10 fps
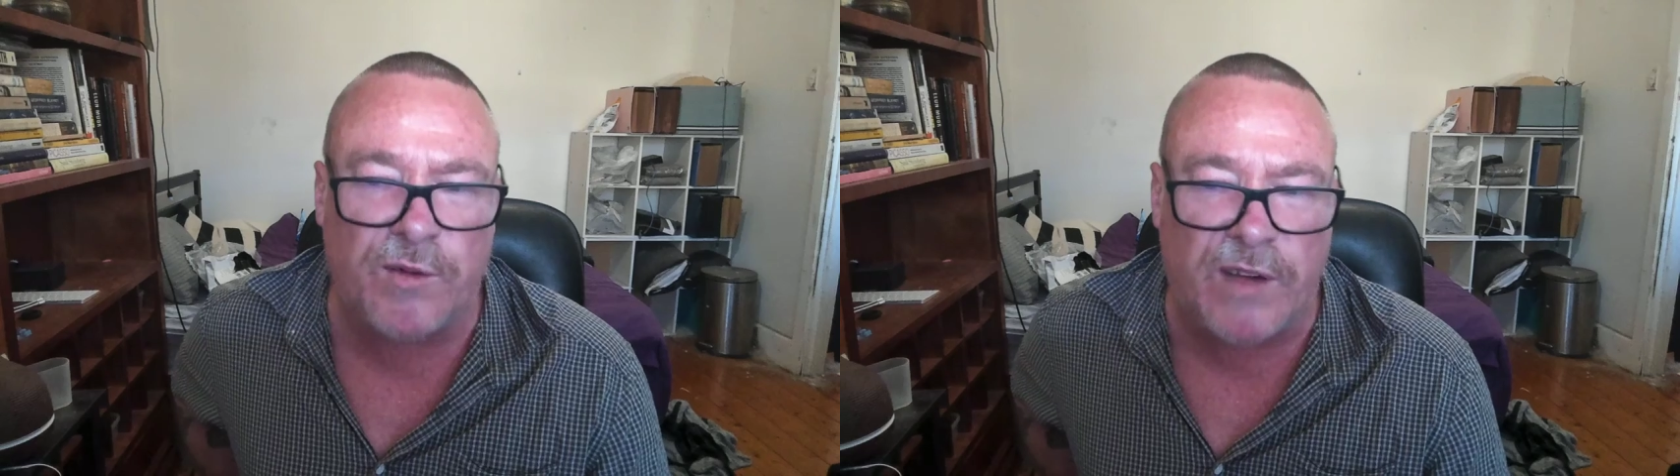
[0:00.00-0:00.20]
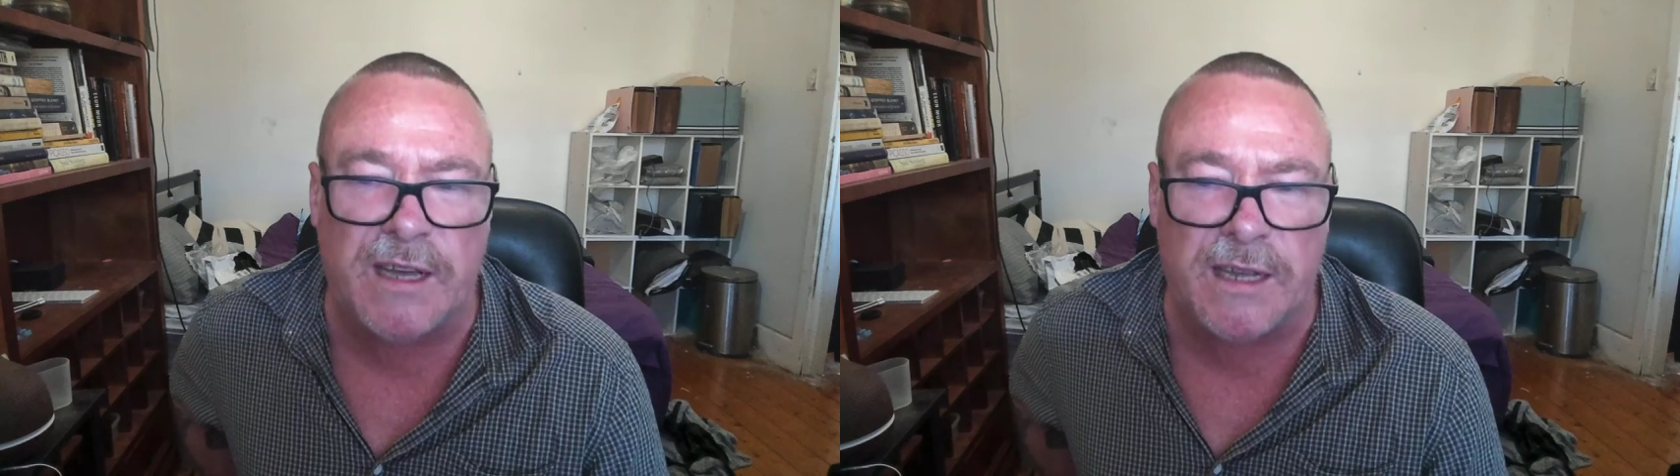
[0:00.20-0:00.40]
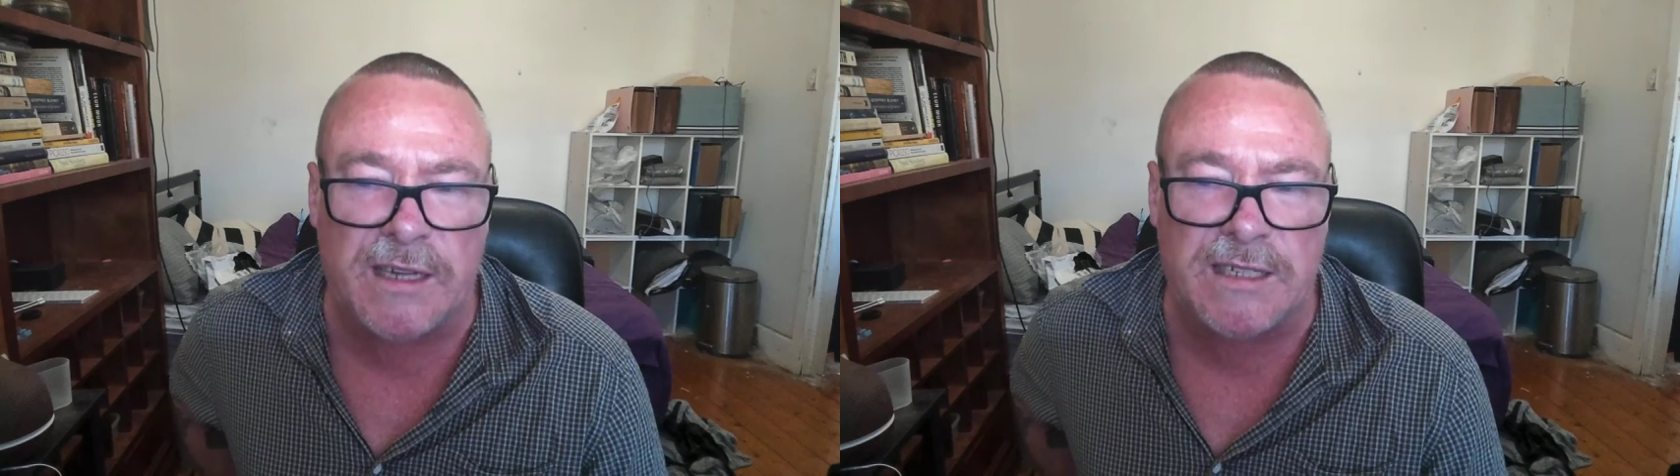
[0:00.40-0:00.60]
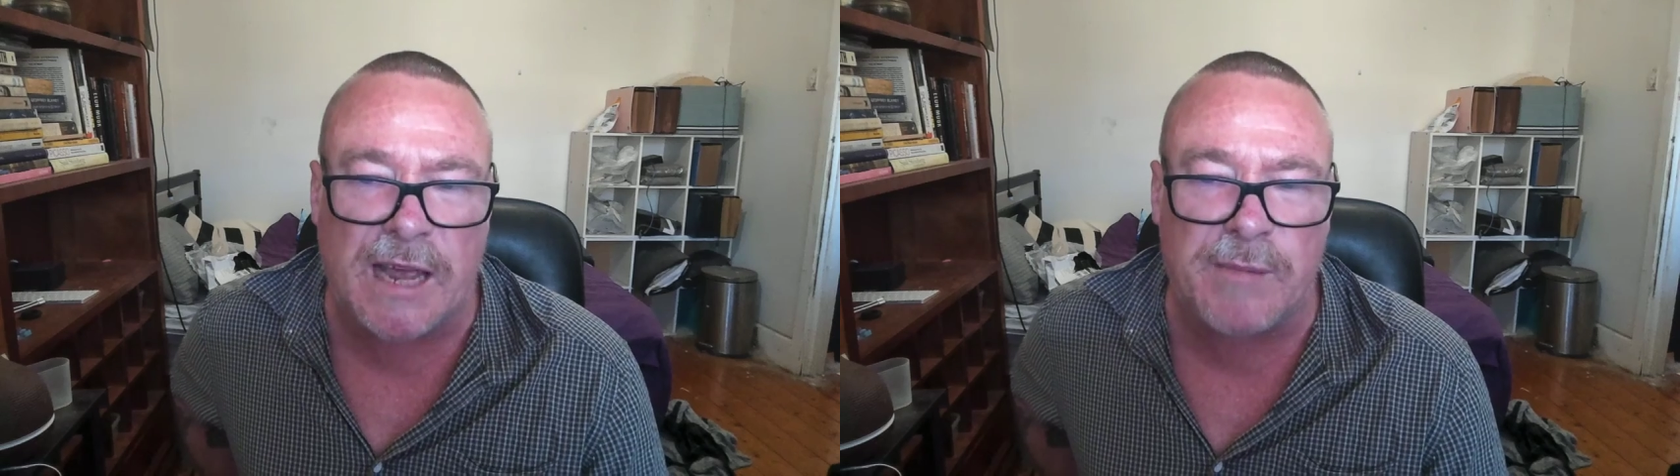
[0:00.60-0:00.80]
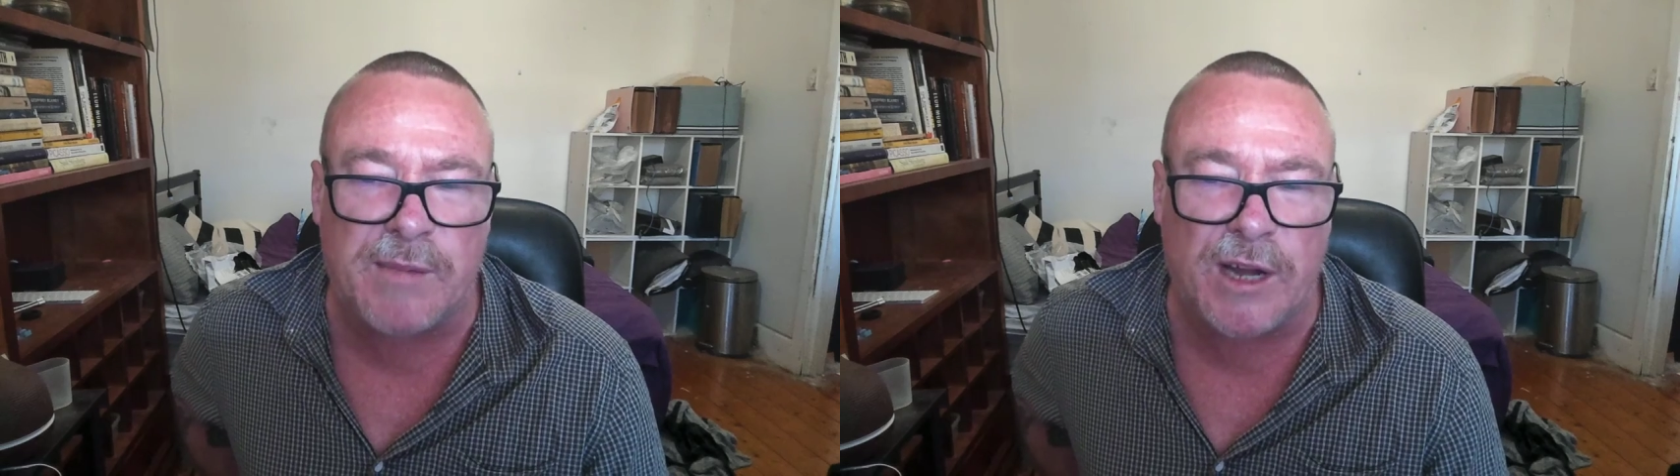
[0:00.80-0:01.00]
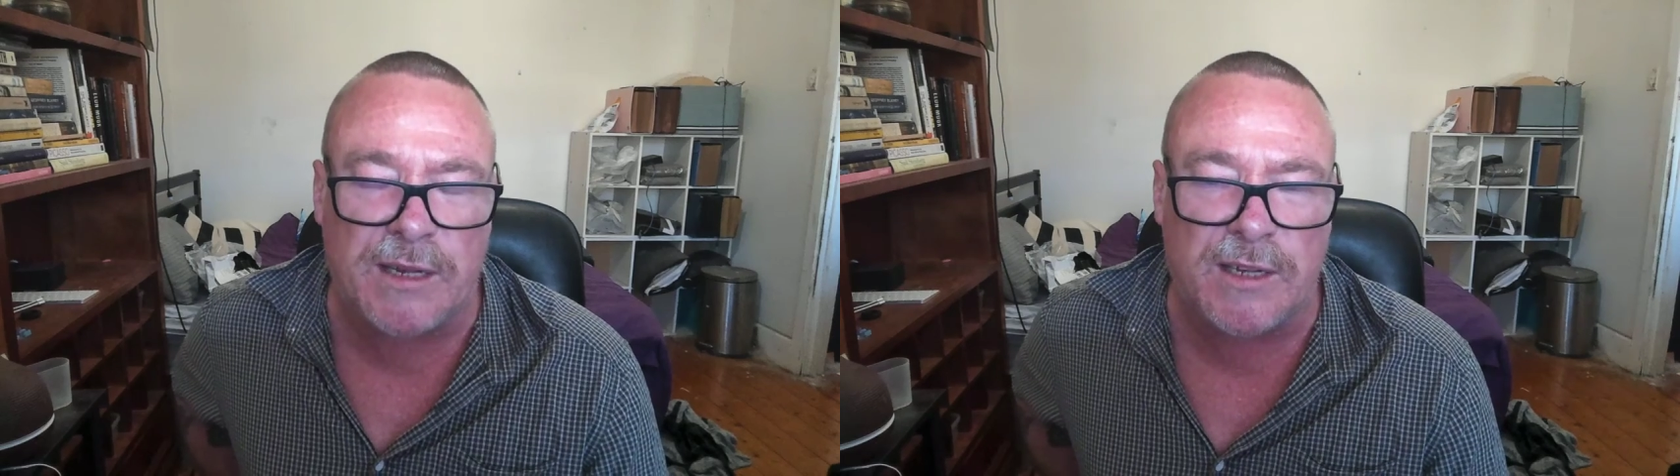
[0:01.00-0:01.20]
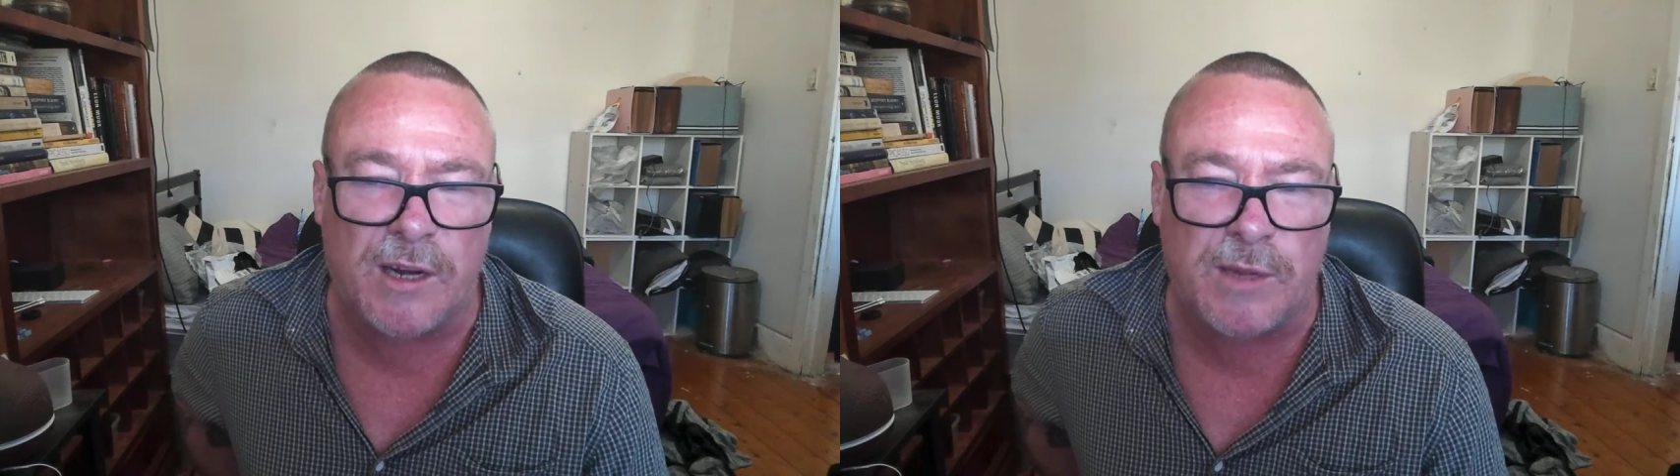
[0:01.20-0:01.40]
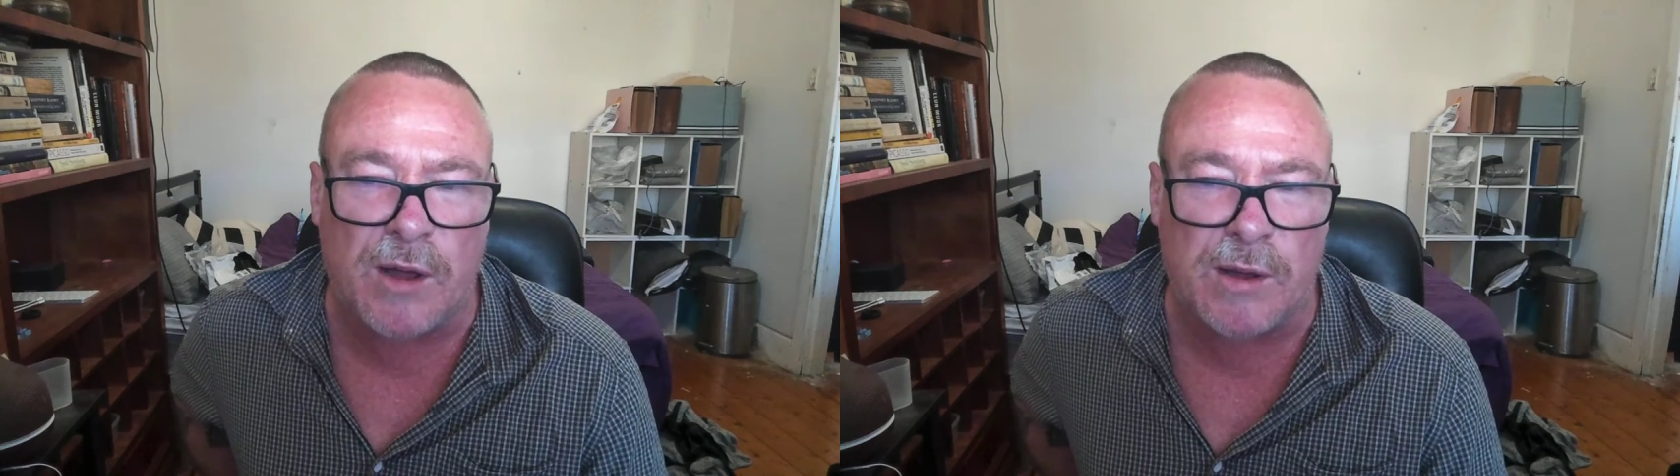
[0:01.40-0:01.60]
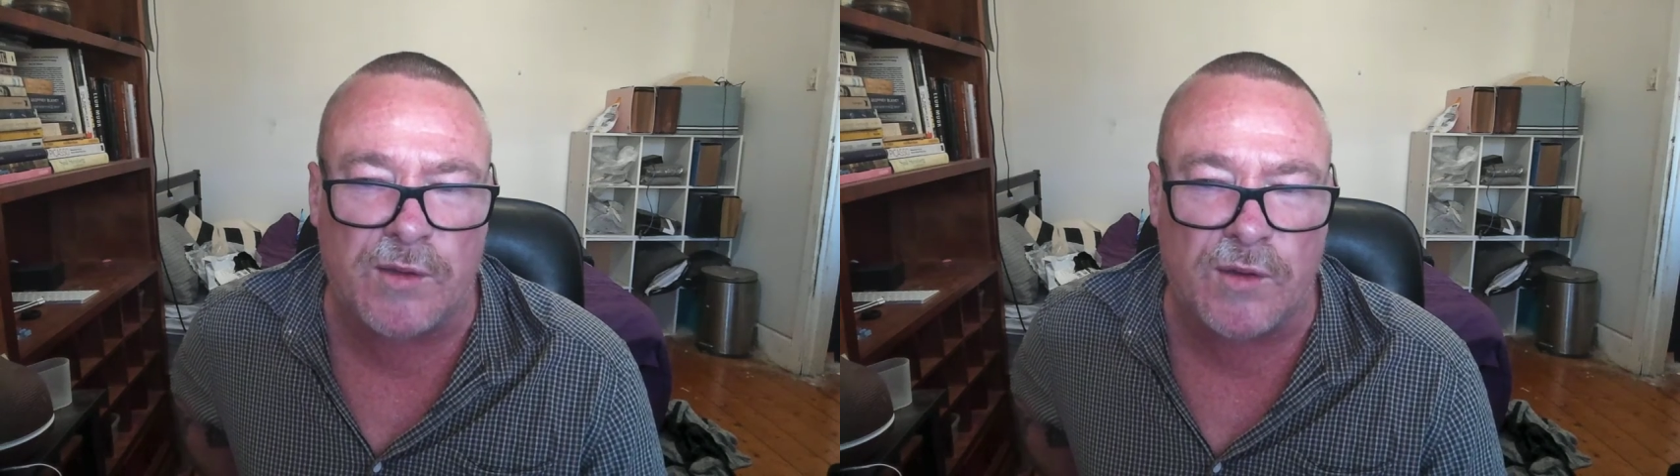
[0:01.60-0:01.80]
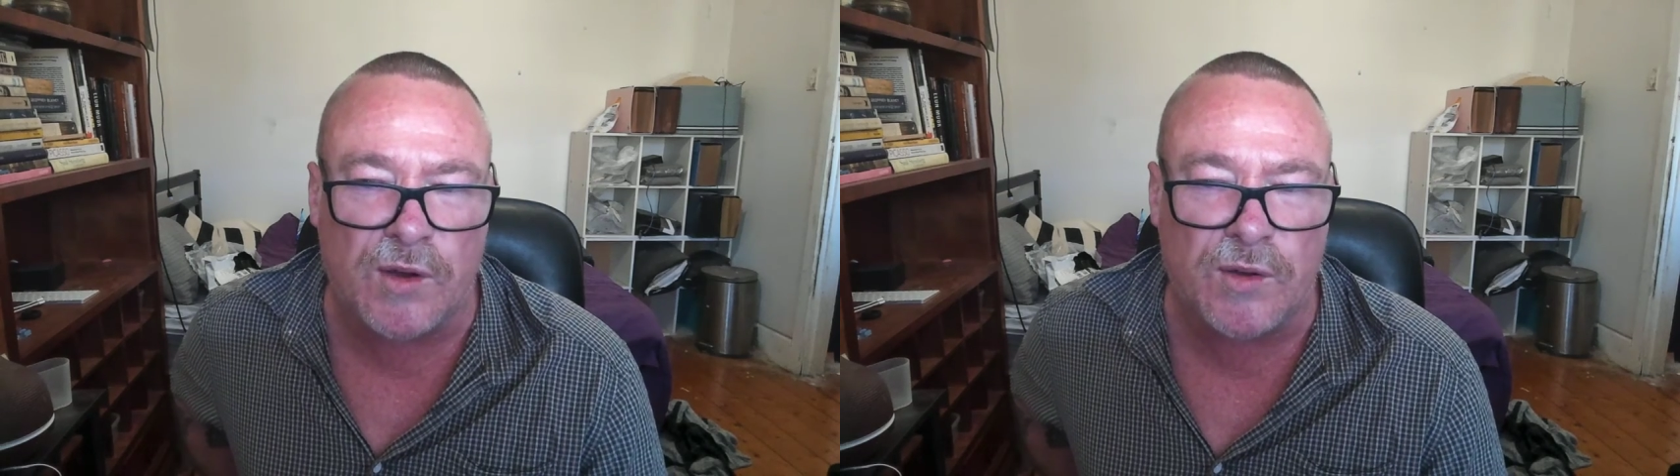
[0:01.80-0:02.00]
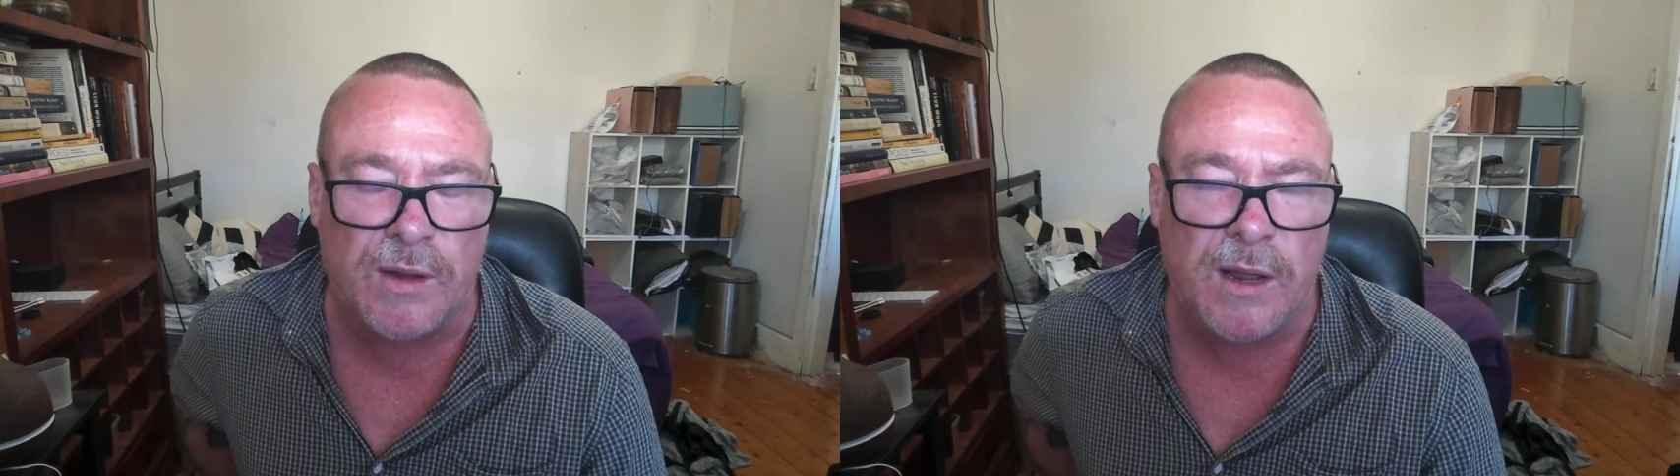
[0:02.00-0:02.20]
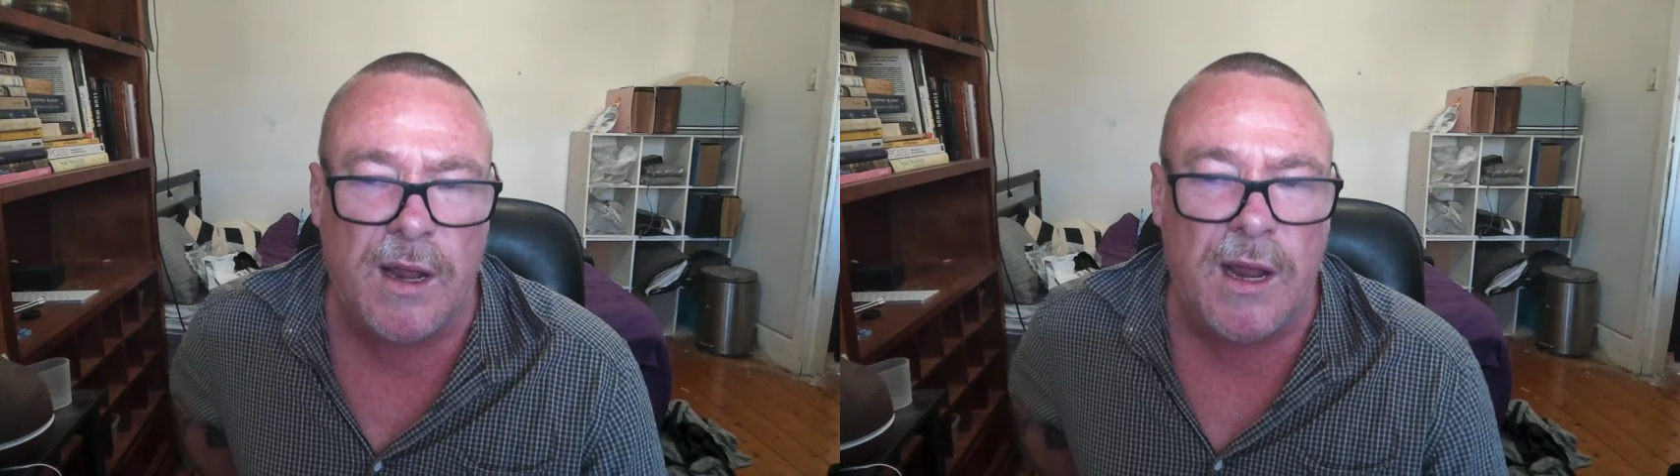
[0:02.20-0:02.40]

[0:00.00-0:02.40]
fucking scapegoating that I'm going through.